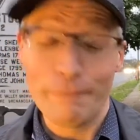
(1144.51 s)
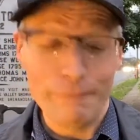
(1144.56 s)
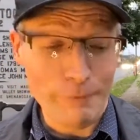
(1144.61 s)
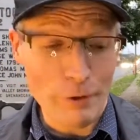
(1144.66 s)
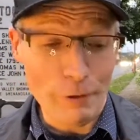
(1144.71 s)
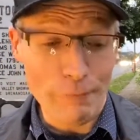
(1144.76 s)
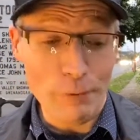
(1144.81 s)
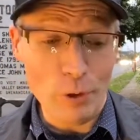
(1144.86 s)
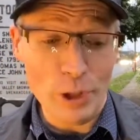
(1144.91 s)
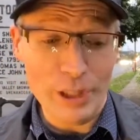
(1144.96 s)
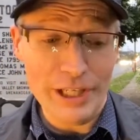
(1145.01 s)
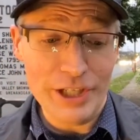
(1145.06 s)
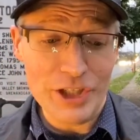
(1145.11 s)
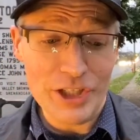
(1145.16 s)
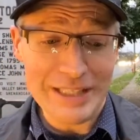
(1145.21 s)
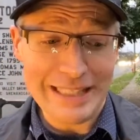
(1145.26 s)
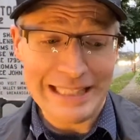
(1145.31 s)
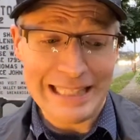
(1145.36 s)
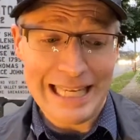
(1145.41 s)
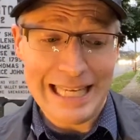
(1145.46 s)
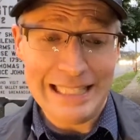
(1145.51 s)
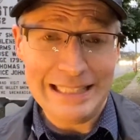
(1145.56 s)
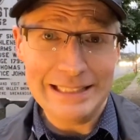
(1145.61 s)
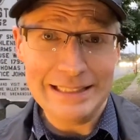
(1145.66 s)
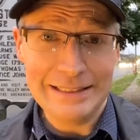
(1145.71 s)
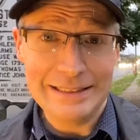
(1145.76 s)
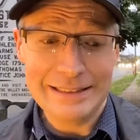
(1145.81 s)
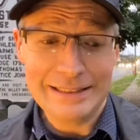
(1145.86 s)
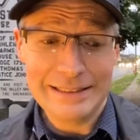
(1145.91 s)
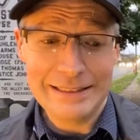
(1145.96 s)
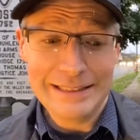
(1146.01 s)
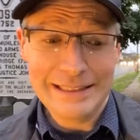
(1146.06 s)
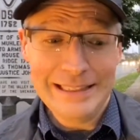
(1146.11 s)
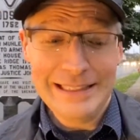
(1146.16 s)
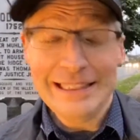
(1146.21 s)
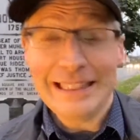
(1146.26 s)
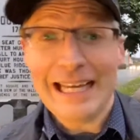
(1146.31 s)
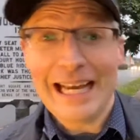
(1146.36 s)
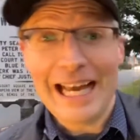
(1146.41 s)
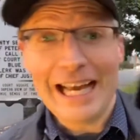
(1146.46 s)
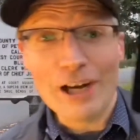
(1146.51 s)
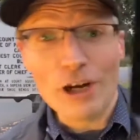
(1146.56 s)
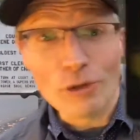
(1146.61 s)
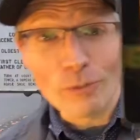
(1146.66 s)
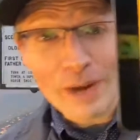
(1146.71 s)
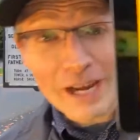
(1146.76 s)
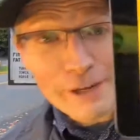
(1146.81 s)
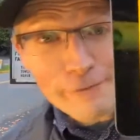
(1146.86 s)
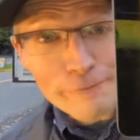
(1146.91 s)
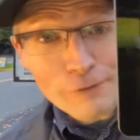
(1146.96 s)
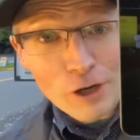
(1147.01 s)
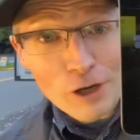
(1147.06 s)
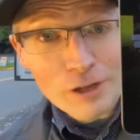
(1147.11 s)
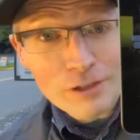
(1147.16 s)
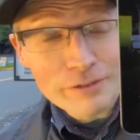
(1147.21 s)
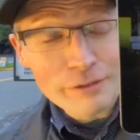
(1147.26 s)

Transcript: fall foliage is delayed. And our rainfall,